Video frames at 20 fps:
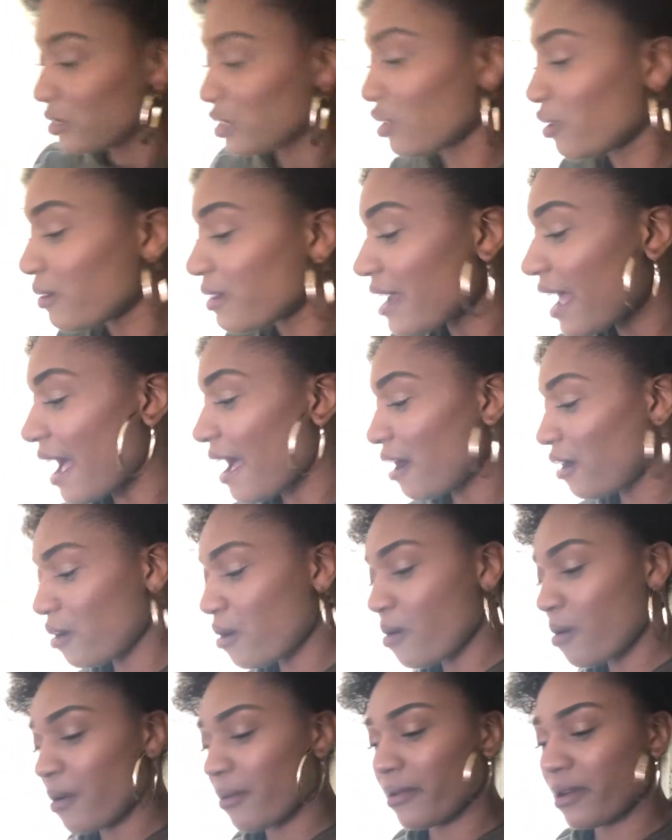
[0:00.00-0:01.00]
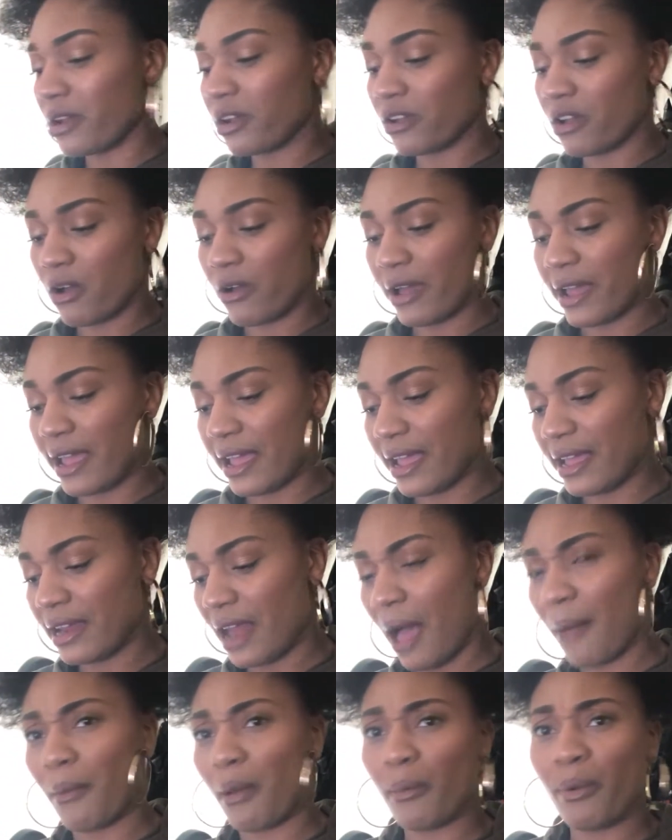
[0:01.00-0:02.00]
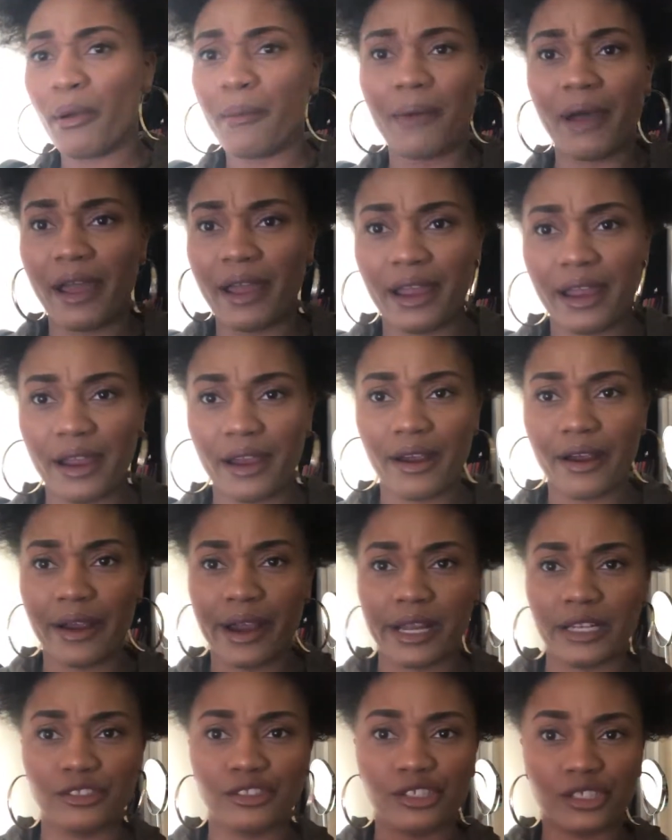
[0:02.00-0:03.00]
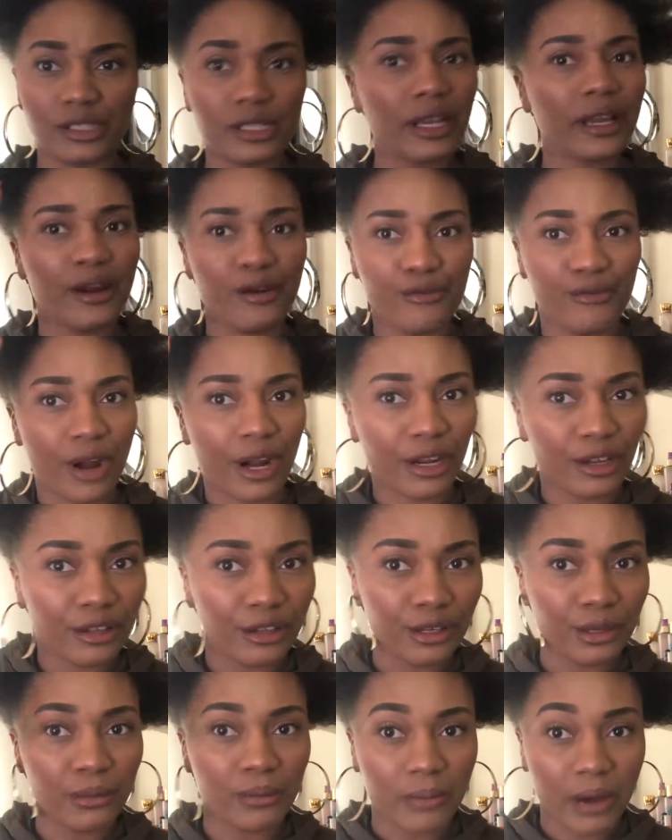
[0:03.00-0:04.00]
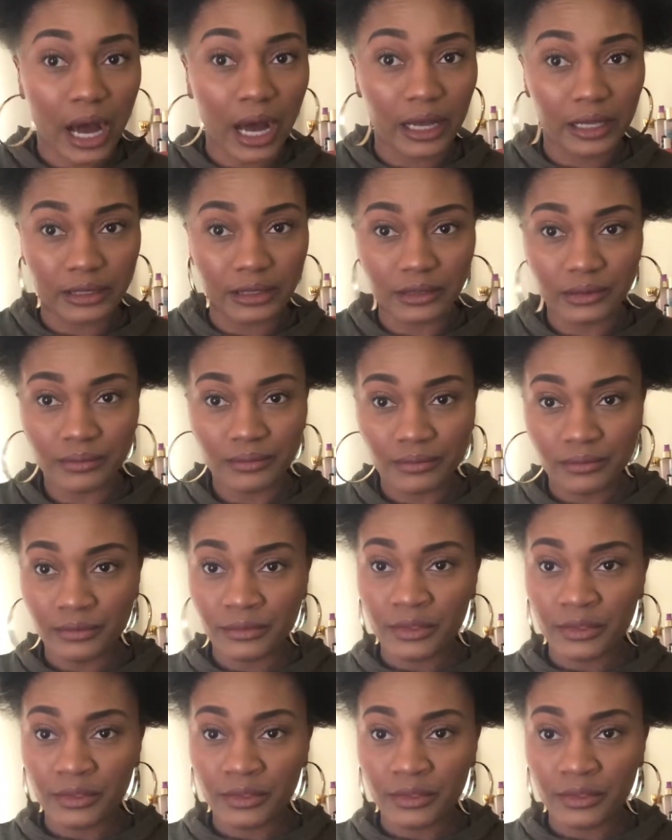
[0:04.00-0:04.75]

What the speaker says: So now I'm gonna go ahead, I'm gonna put my hair in just like a regular bun.